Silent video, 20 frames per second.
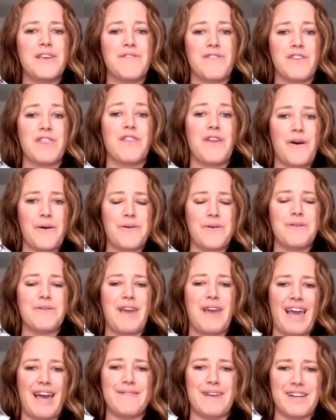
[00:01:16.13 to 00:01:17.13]
even though you
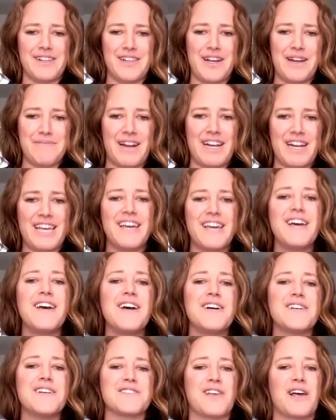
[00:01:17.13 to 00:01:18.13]
can't make a lot of money,
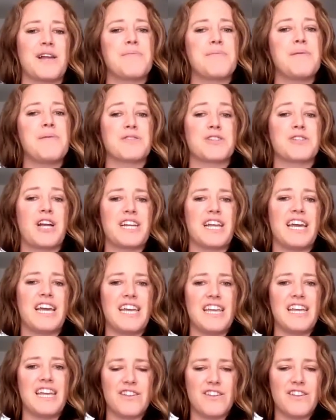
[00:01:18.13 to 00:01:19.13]
there's a lot of people trying to get
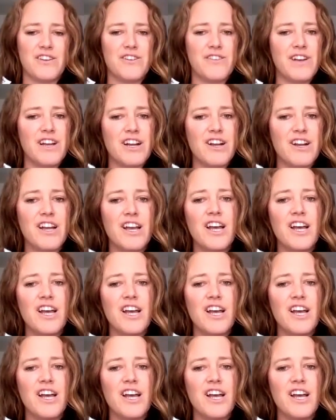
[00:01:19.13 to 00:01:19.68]
into the career.